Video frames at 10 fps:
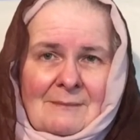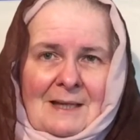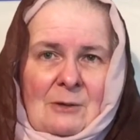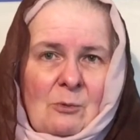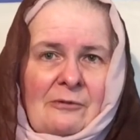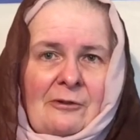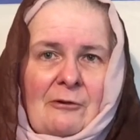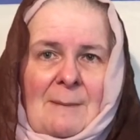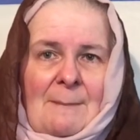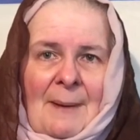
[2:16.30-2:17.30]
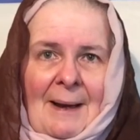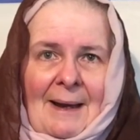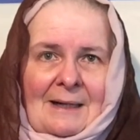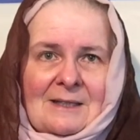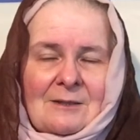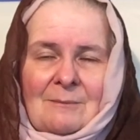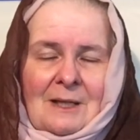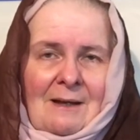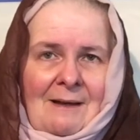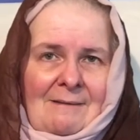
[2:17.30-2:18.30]
it was for impact.
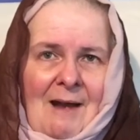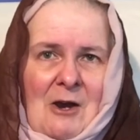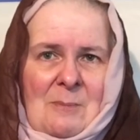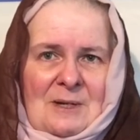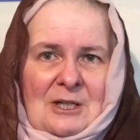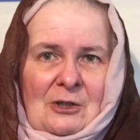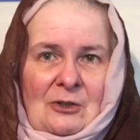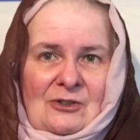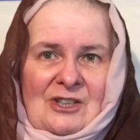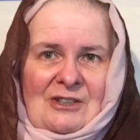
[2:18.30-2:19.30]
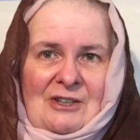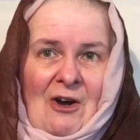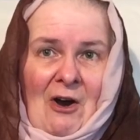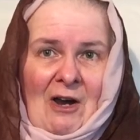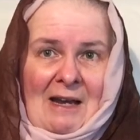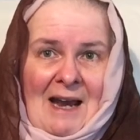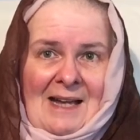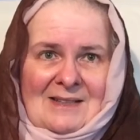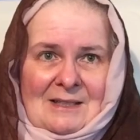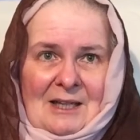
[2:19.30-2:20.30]
Nobody could deny
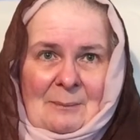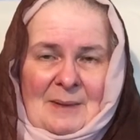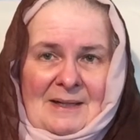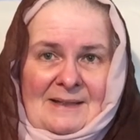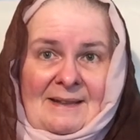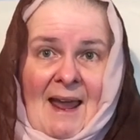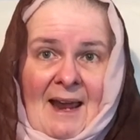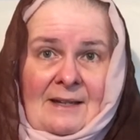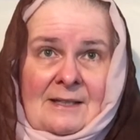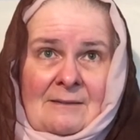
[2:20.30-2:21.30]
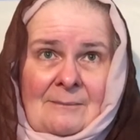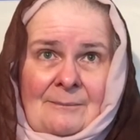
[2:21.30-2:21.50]
Lazzy had been dead.